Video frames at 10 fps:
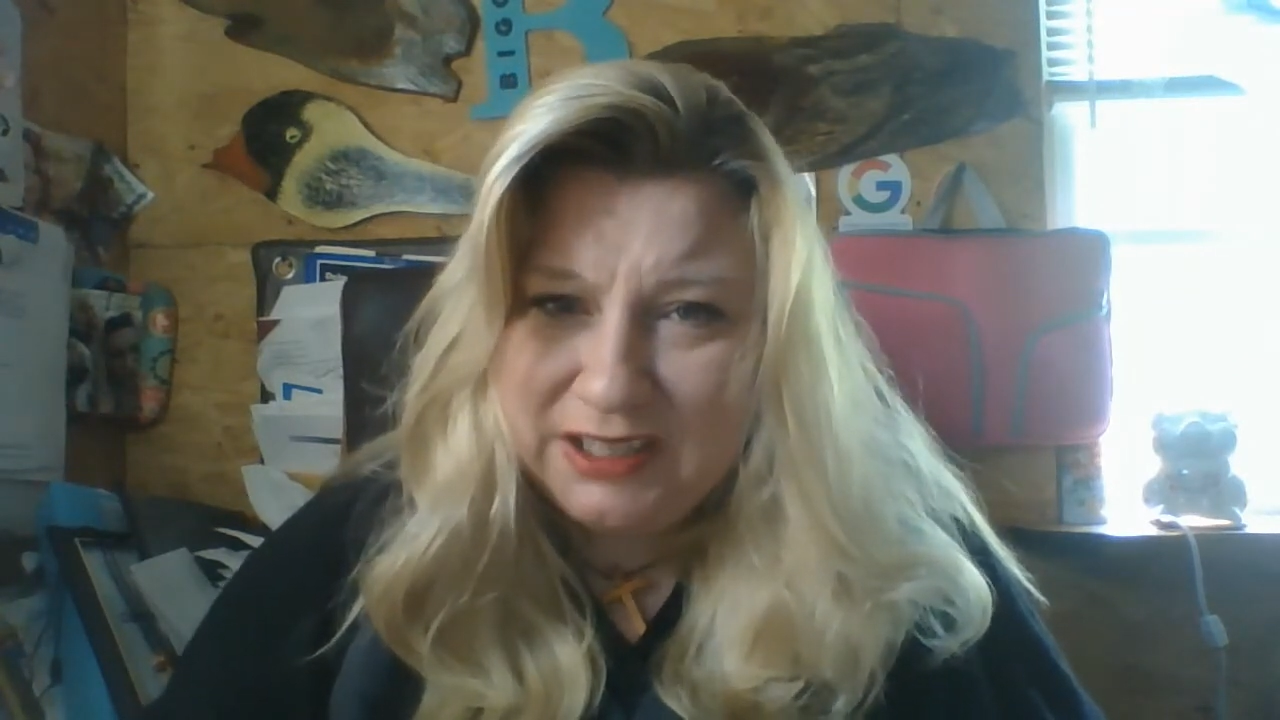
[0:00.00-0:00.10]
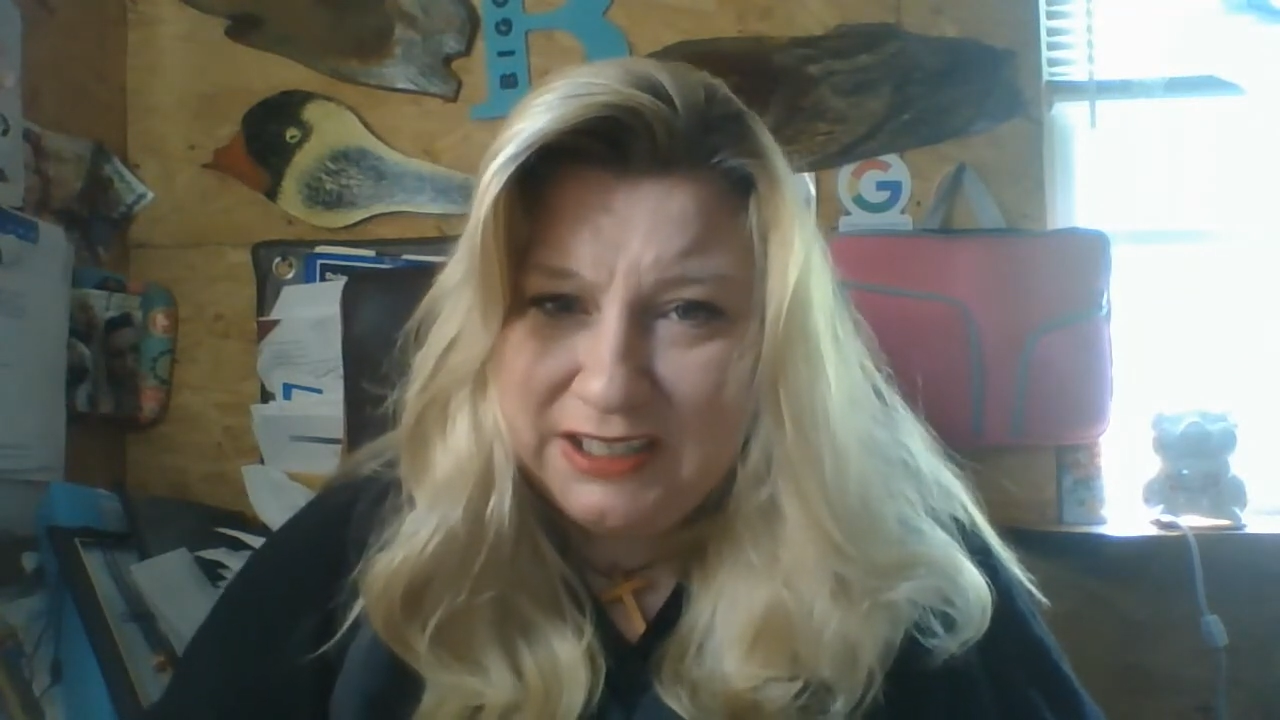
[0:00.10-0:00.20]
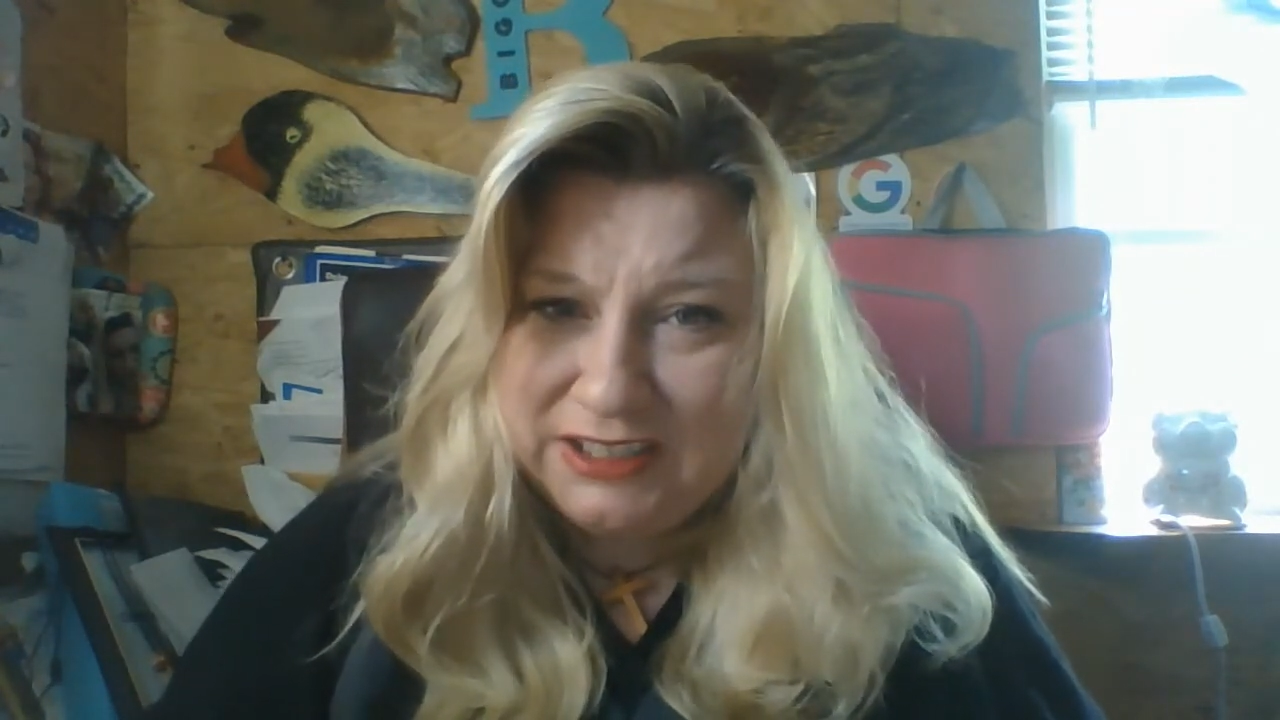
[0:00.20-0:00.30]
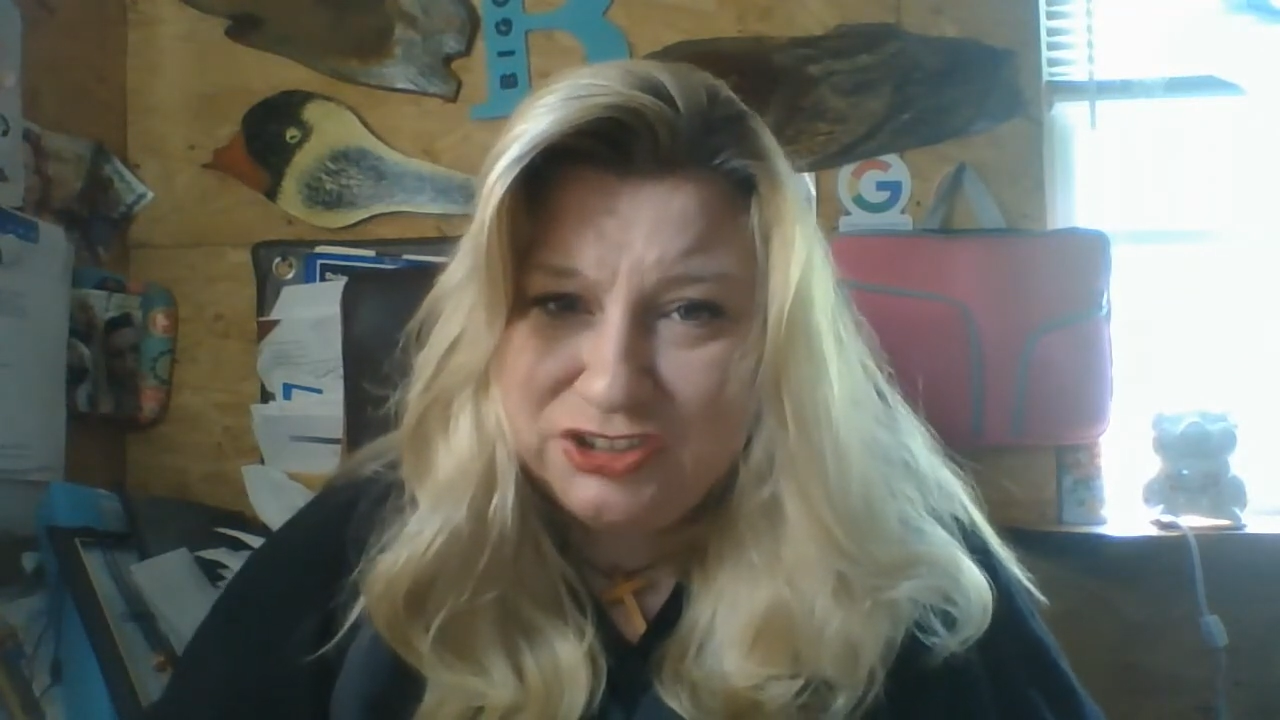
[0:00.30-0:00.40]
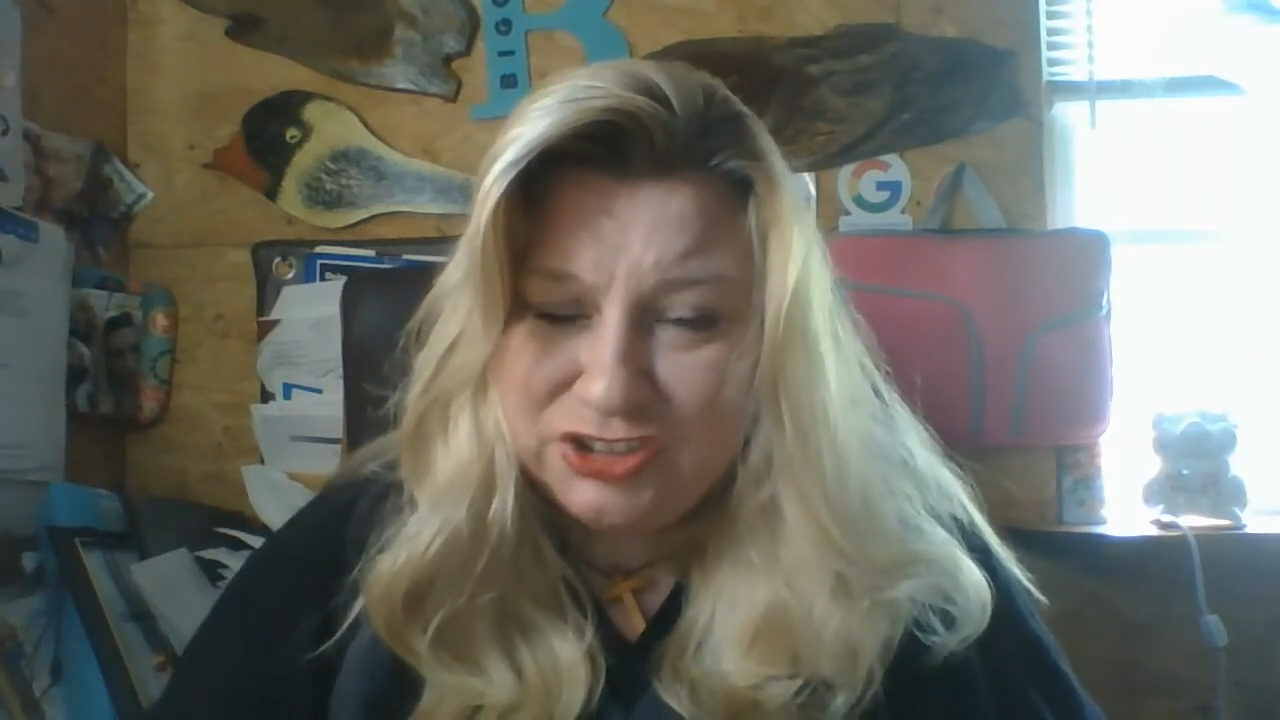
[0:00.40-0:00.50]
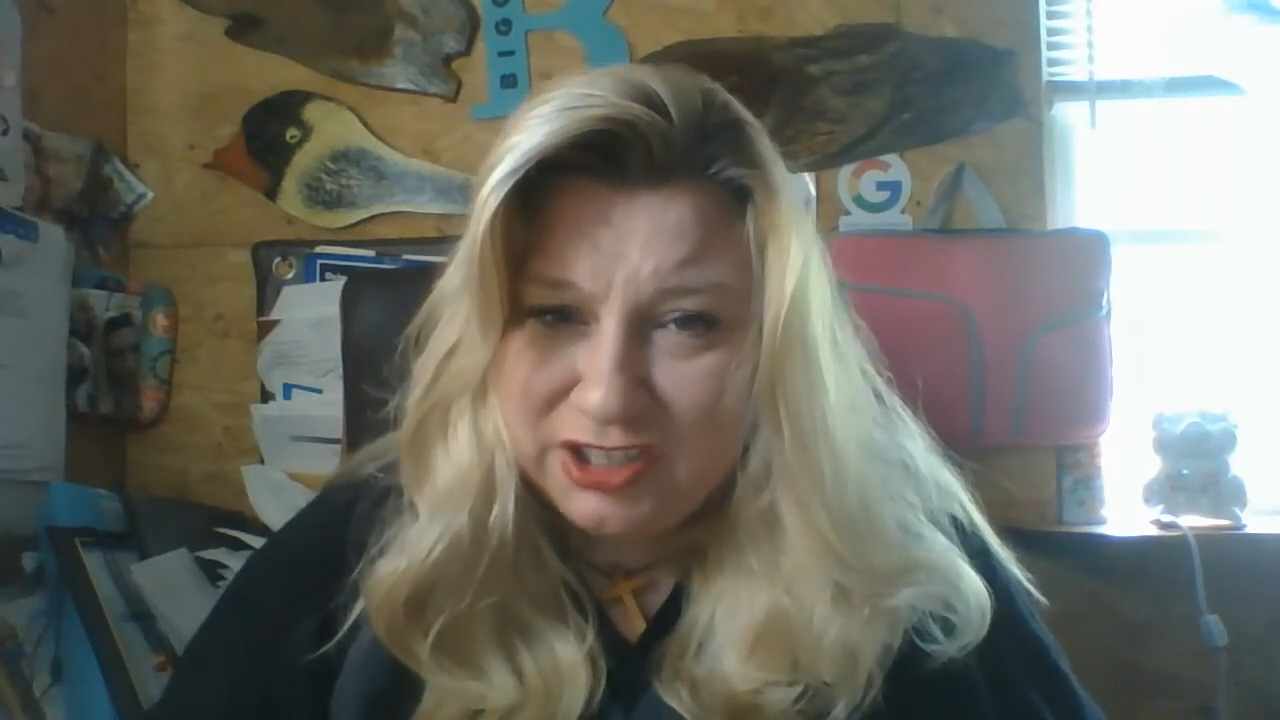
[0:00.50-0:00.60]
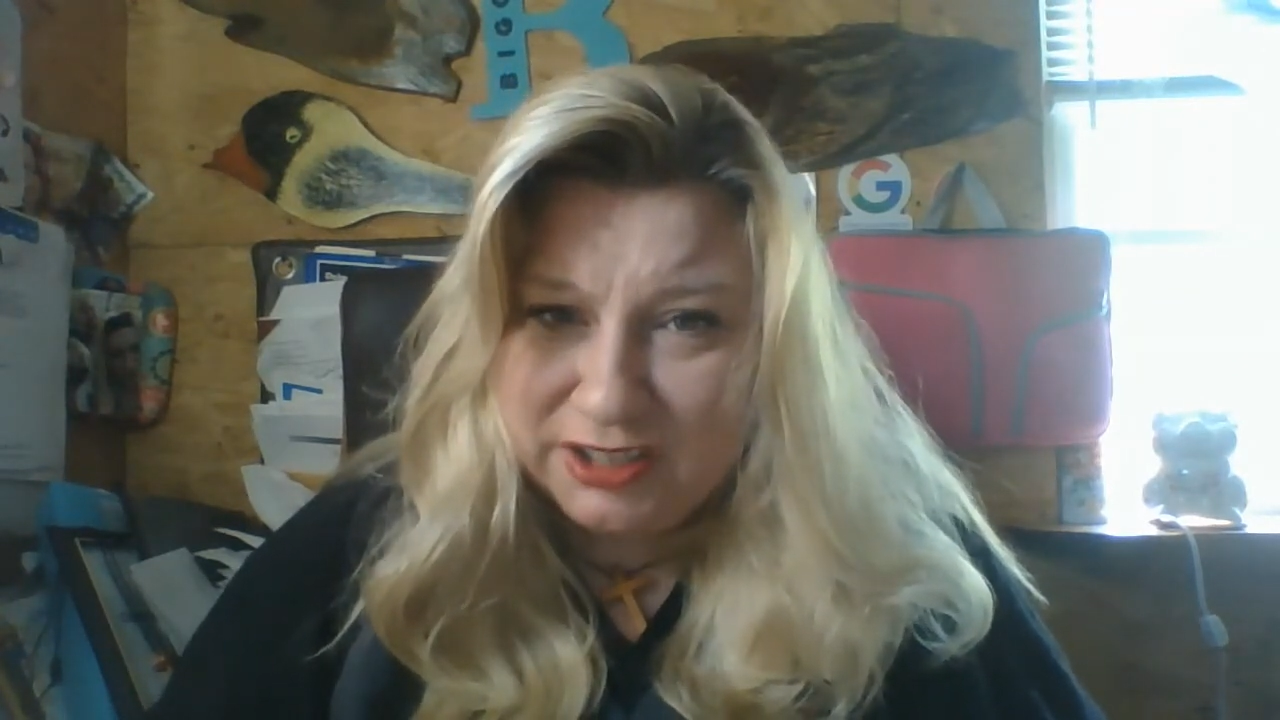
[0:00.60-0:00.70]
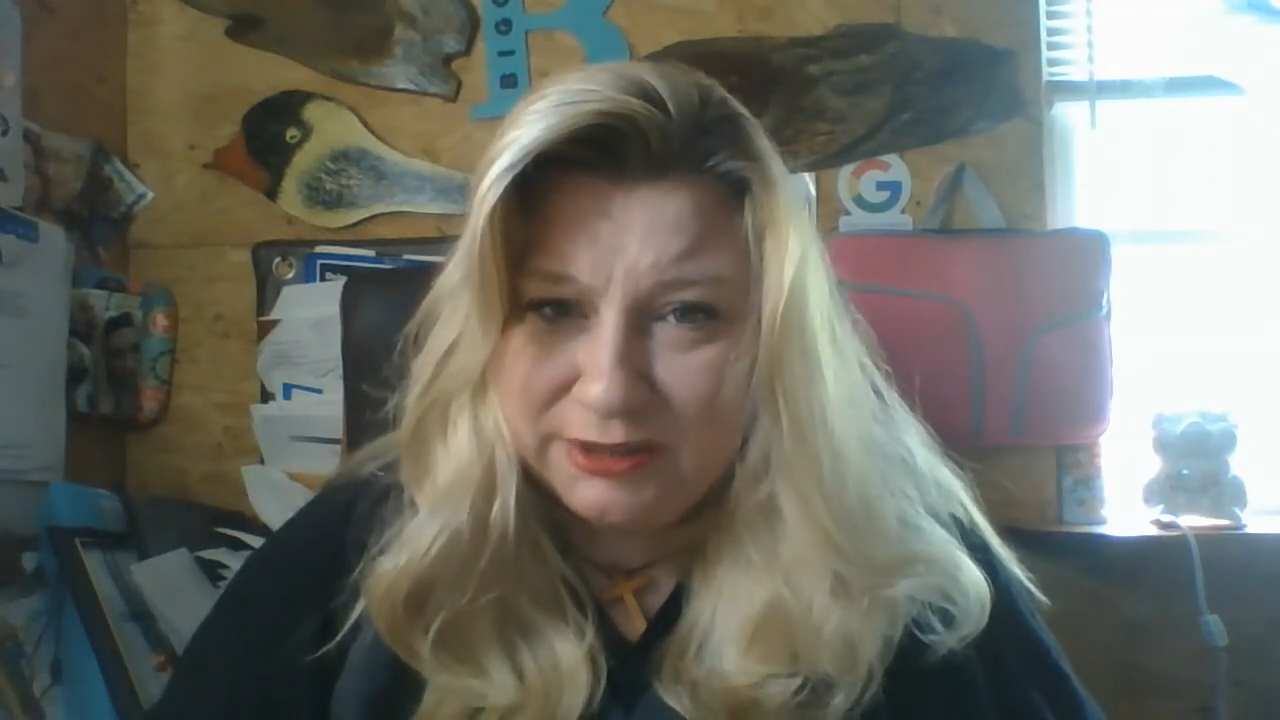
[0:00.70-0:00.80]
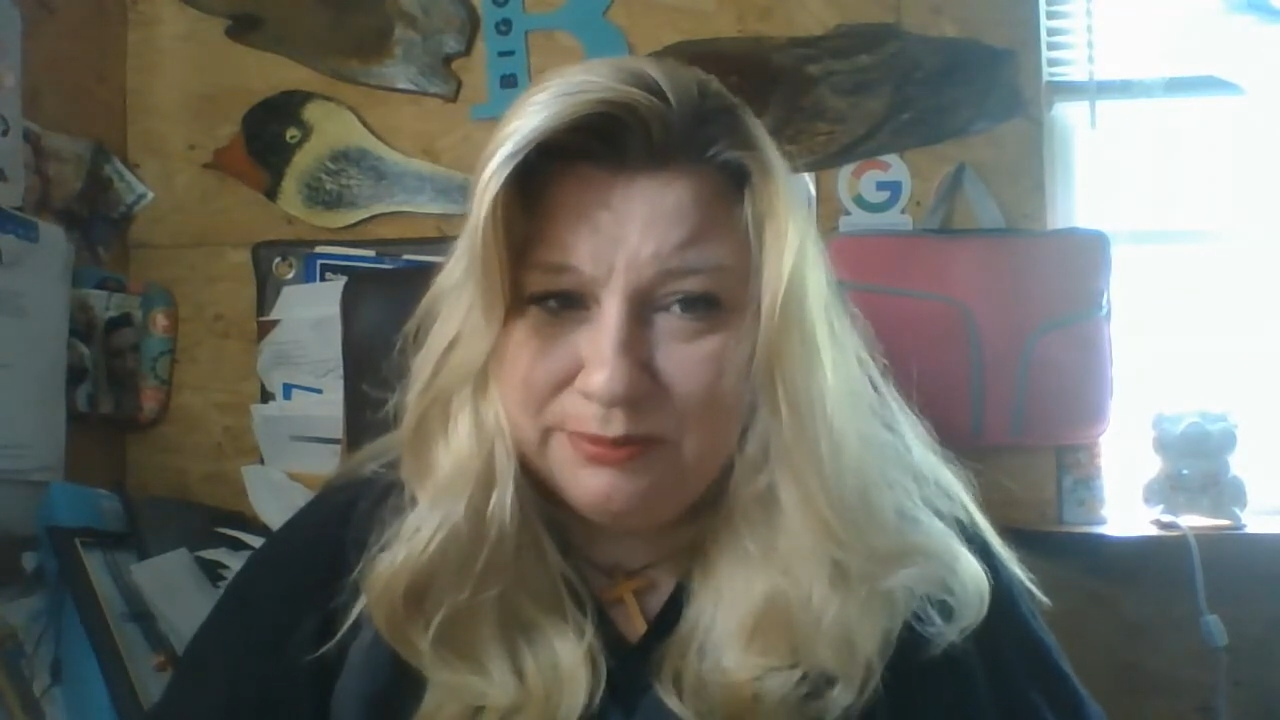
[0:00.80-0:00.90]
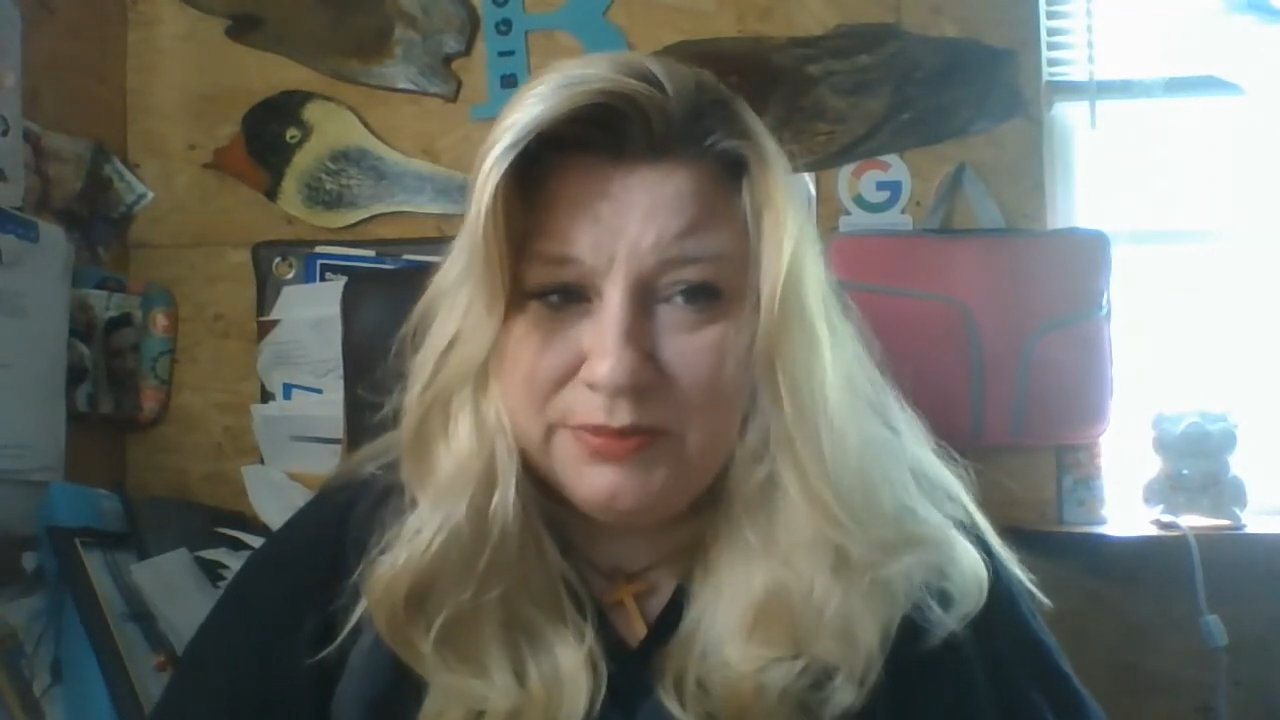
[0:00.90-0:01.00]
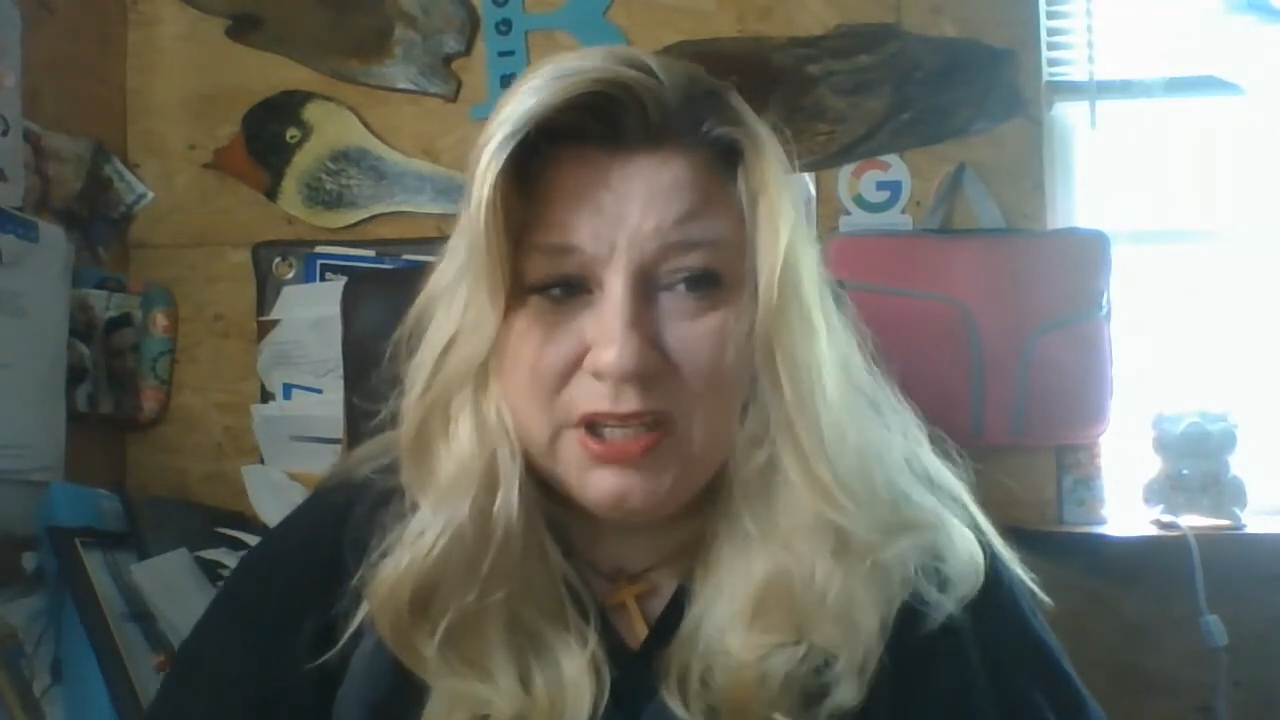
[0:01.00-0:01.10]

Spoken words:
each year.